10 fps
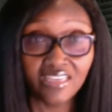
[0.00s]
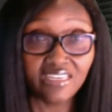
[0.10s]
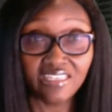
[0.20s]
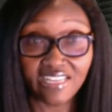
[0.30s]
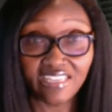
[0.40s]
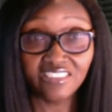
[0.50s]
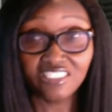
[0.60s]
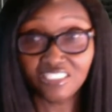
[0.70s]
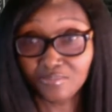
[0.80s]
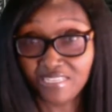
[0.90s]
And that's
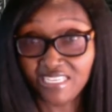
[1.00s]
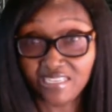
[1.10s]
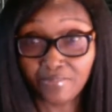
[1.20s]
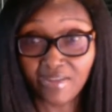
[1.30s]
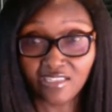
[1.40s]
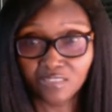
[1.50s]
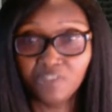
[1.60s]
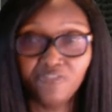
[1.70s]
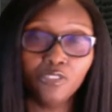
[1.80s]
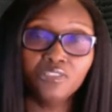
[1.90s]
just me. And my
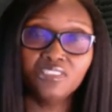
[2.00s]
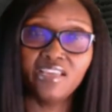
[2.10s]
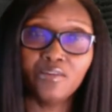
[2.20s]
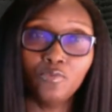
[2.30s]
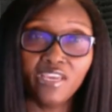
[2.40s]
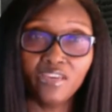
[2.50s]
husband feel the same way.